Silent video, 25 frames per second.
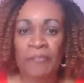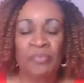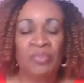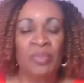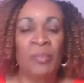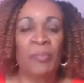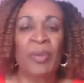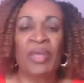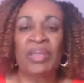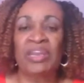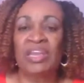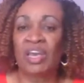
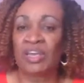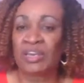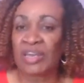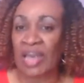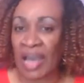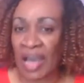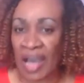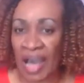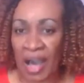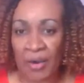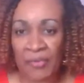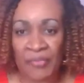depending on
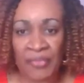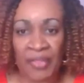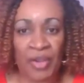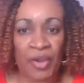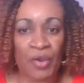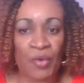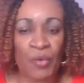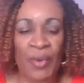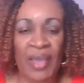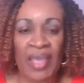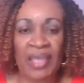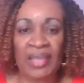how they
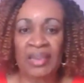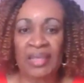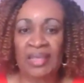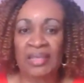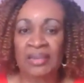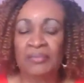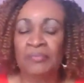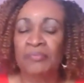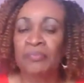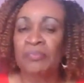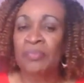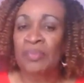are
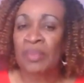weighted